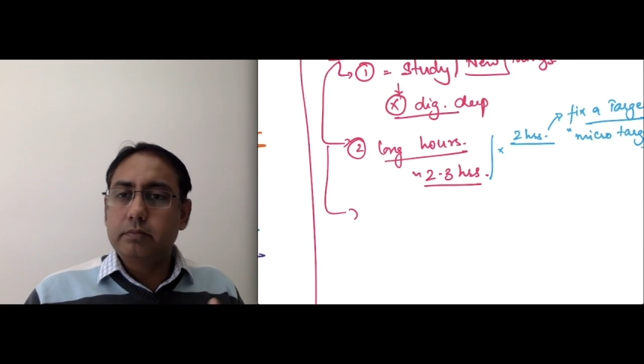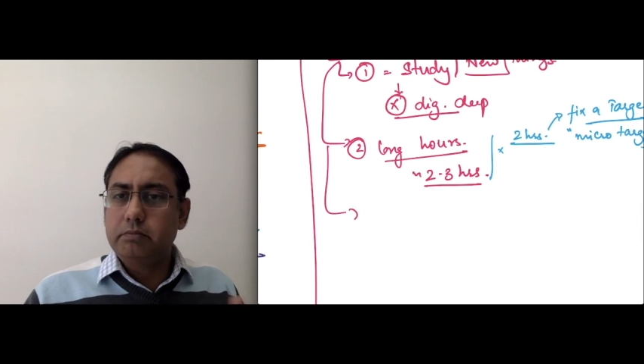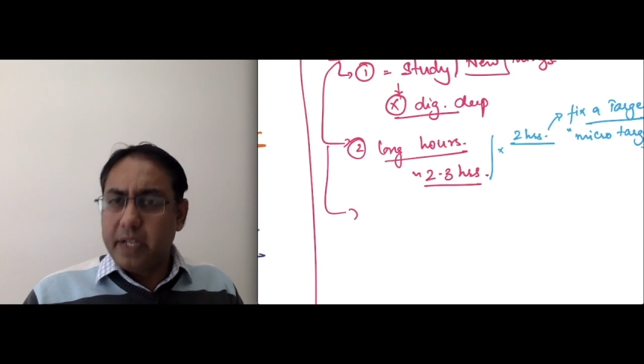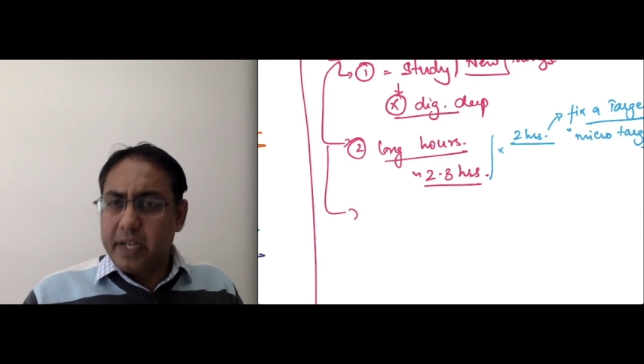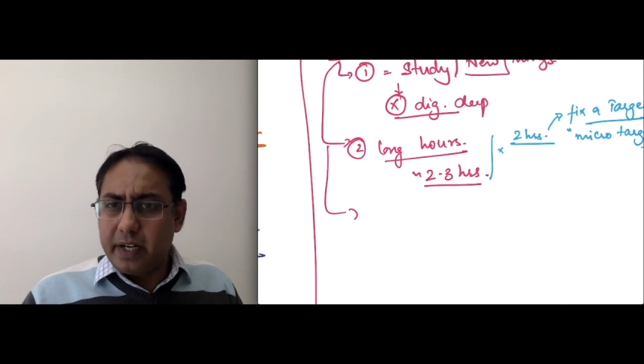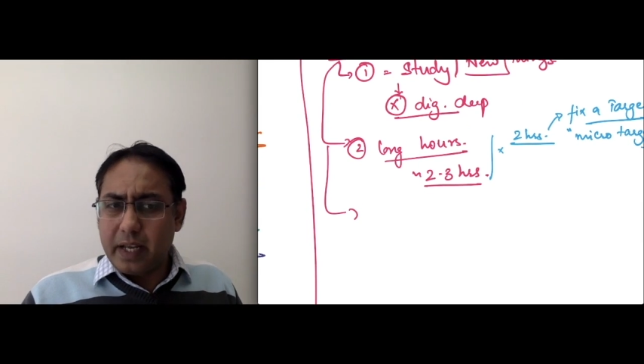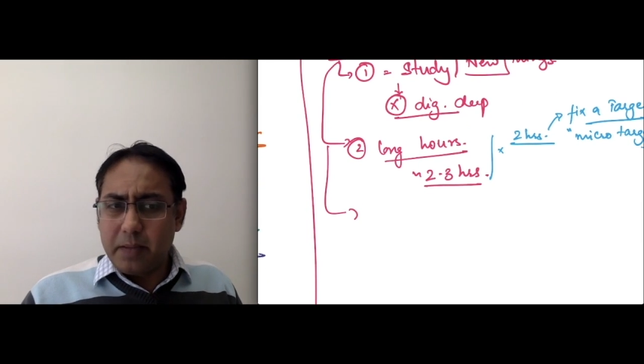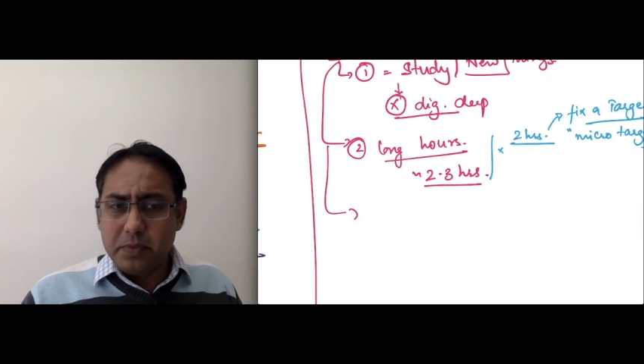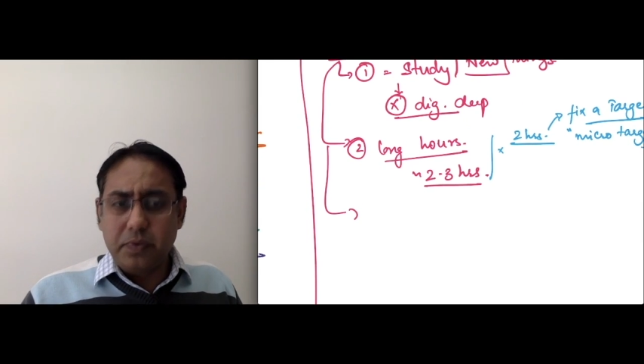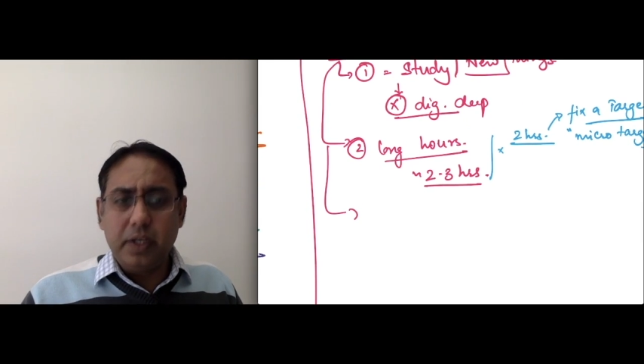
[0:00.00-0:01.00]
many
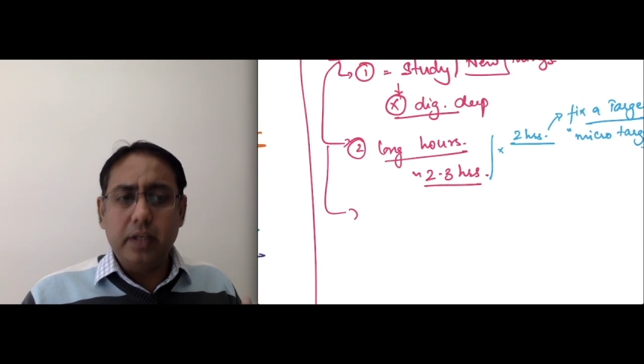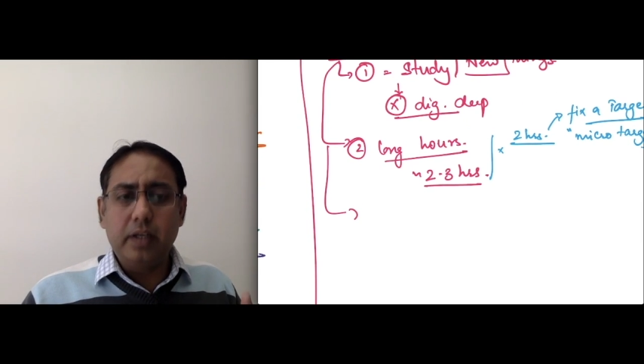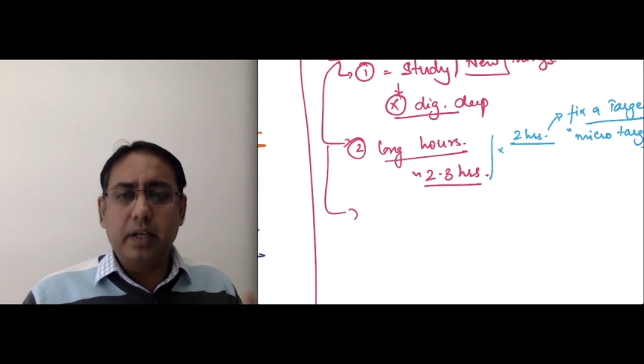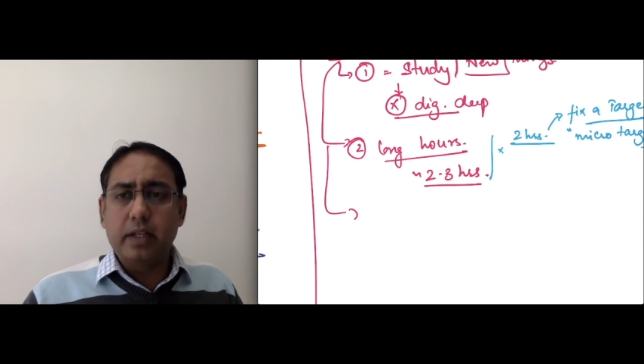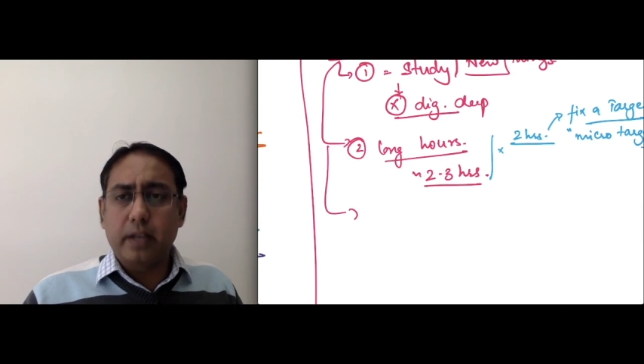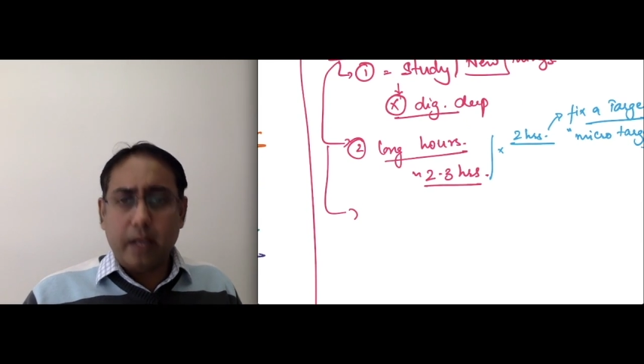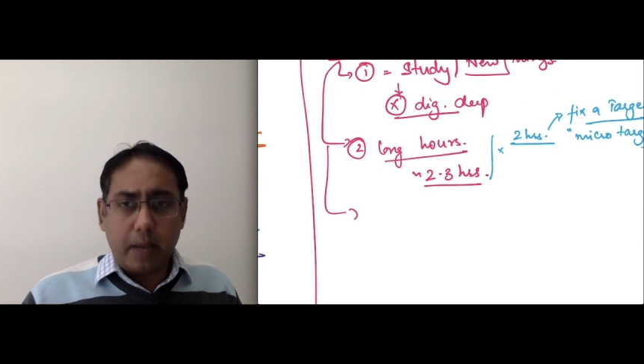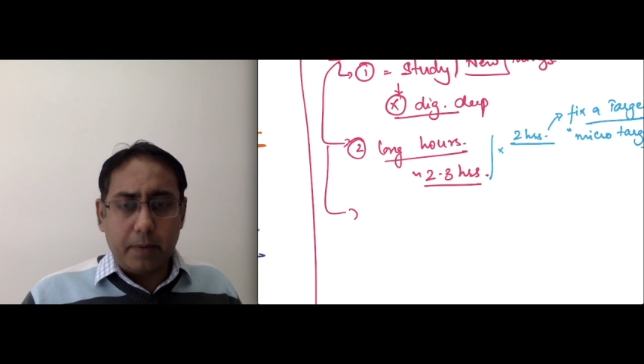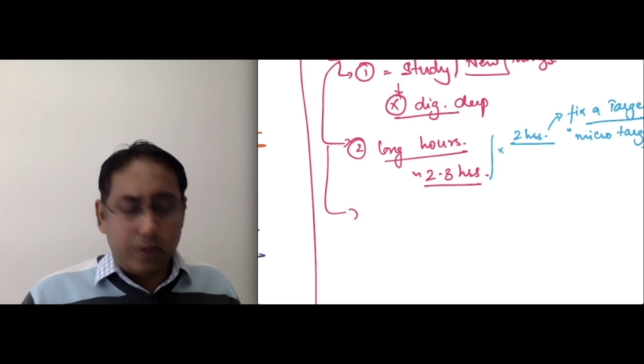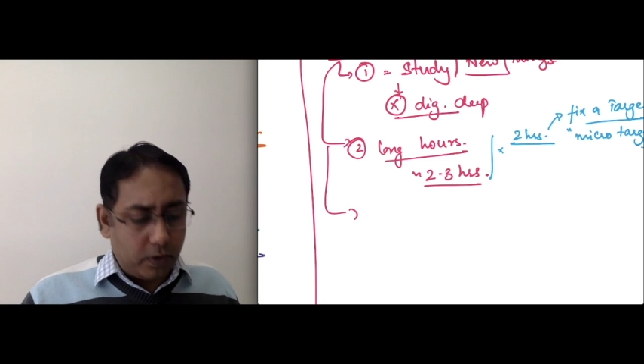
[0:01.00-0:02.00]
times we get that
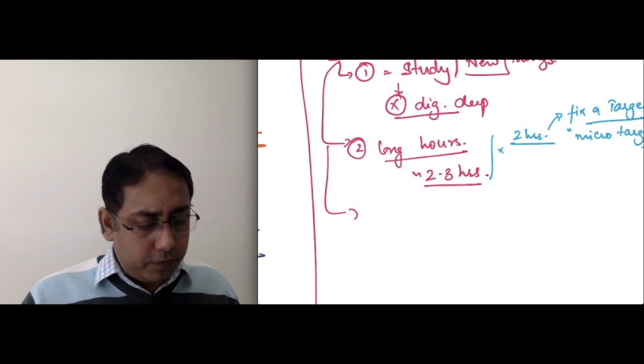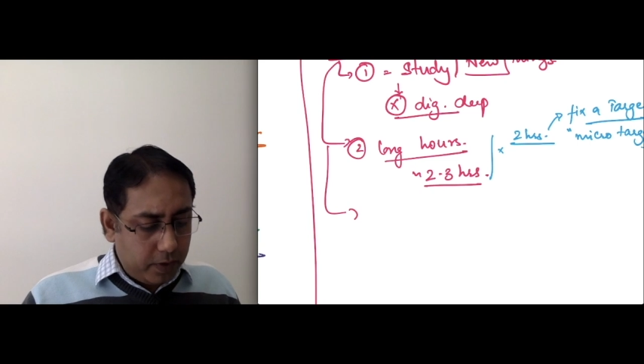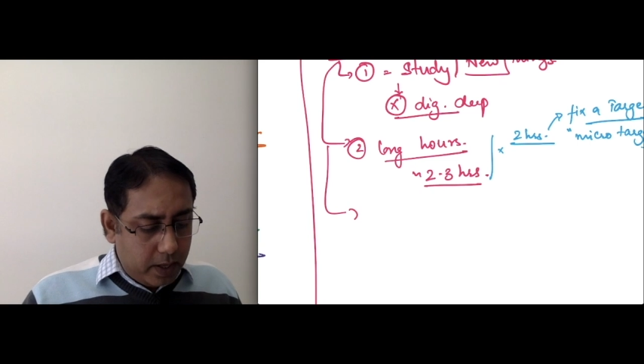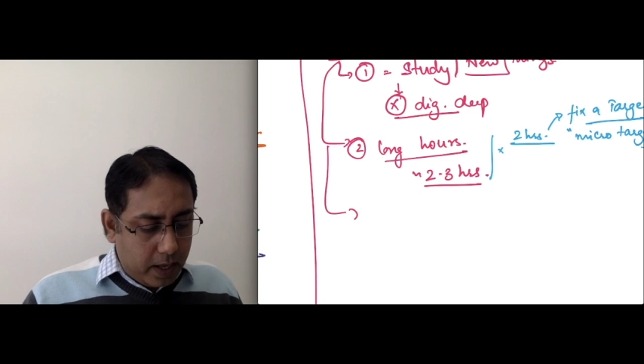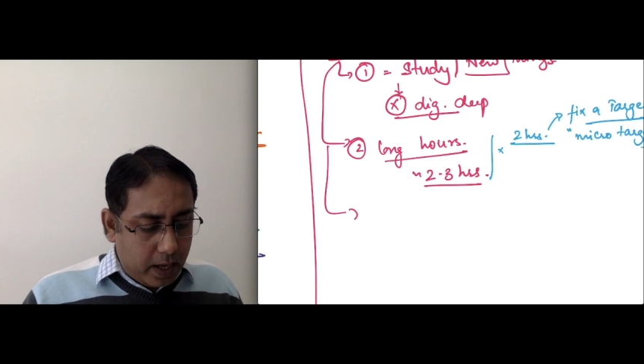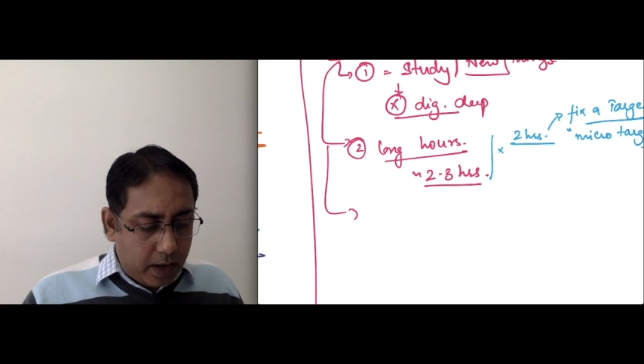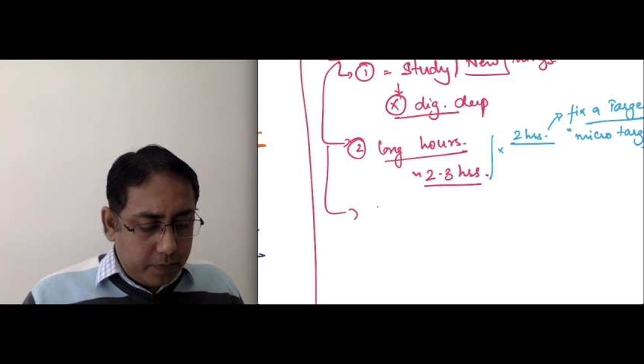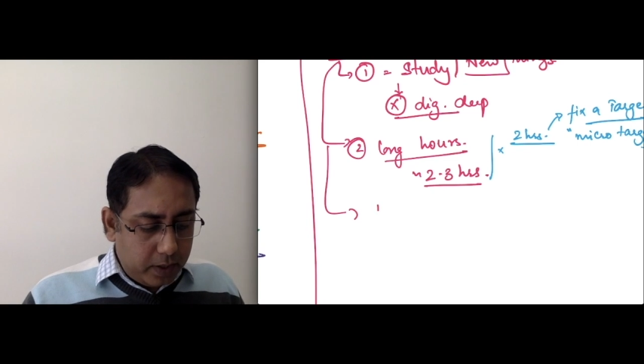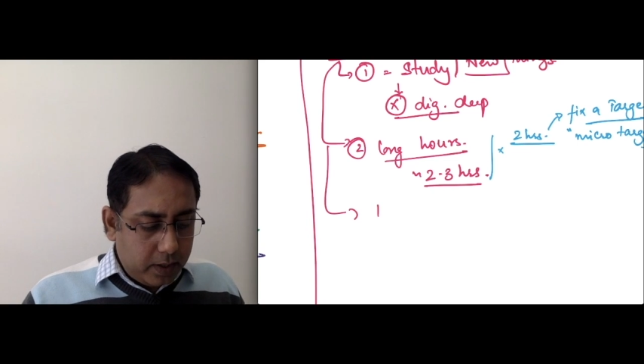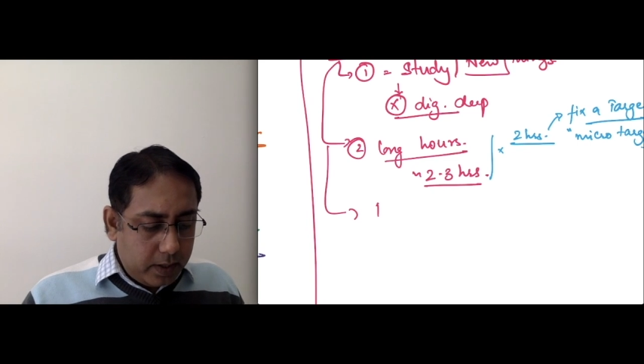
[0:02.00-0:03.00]
habit of
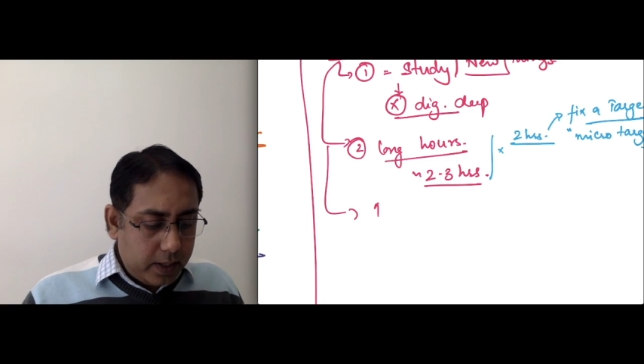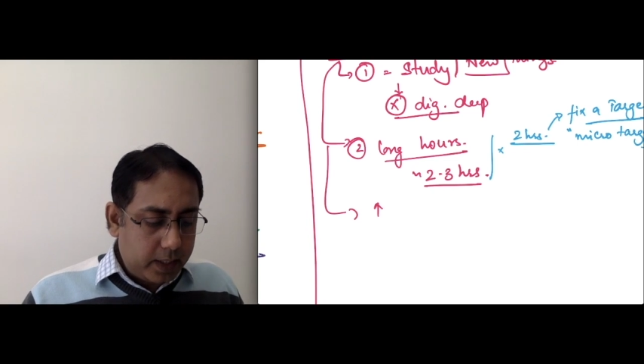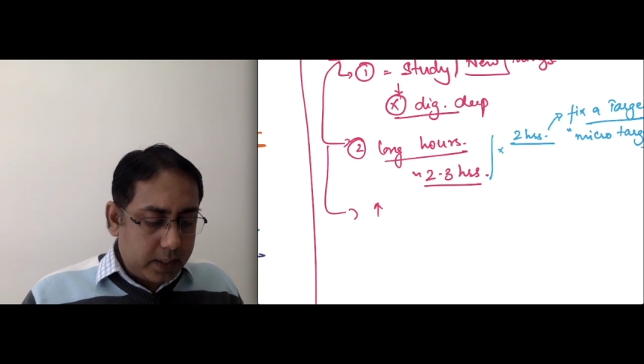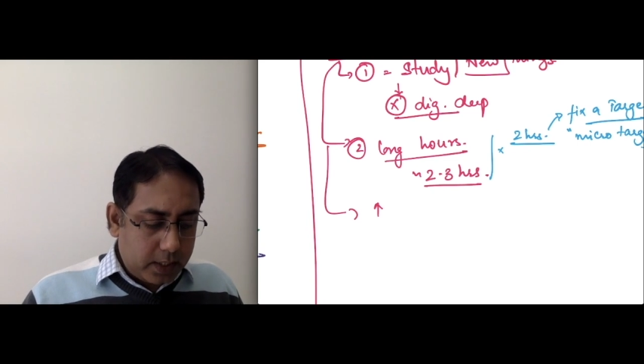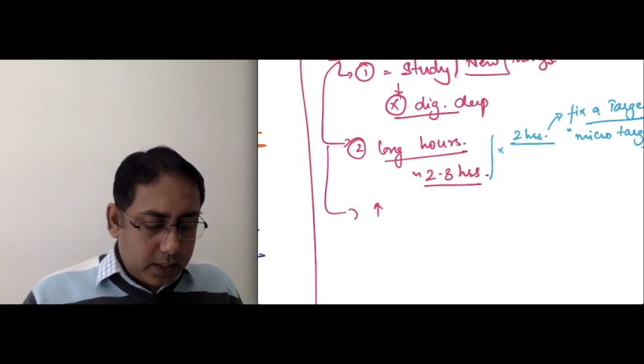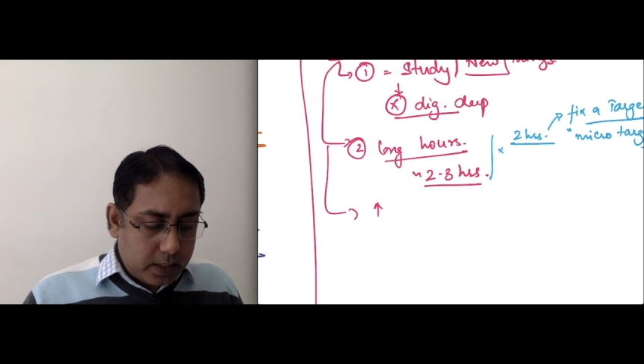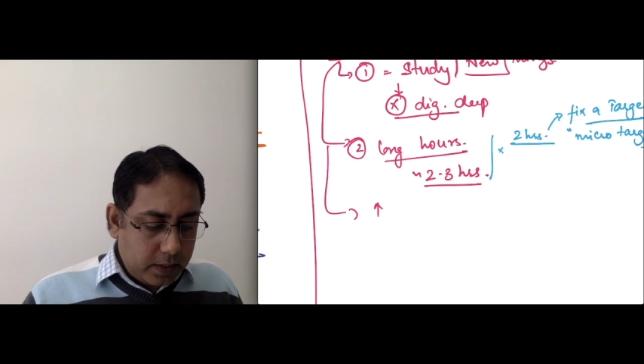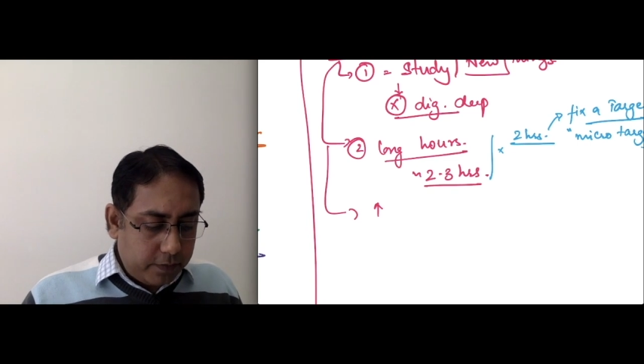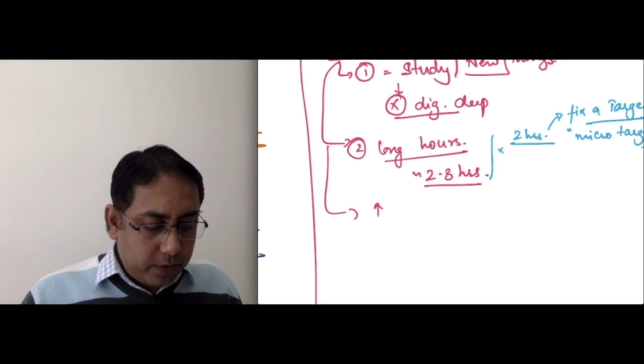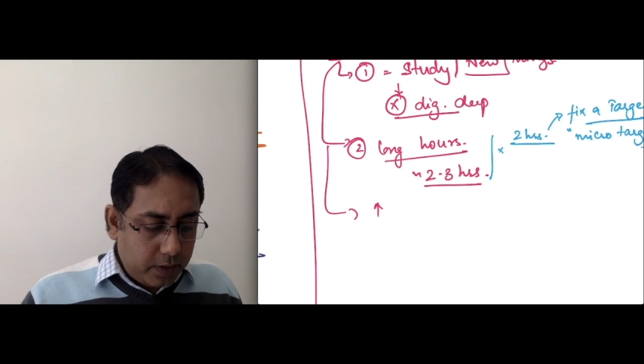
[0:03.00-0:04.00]
having excessive